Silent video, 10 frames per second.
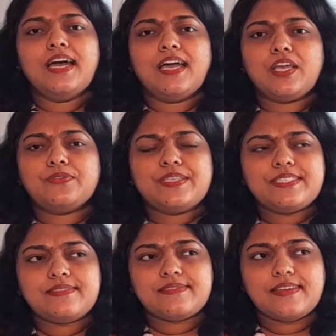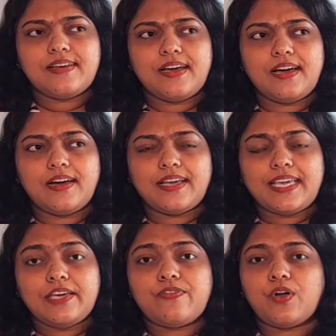you just
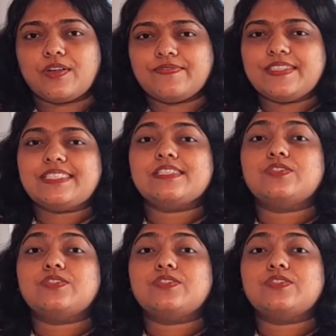give all of this in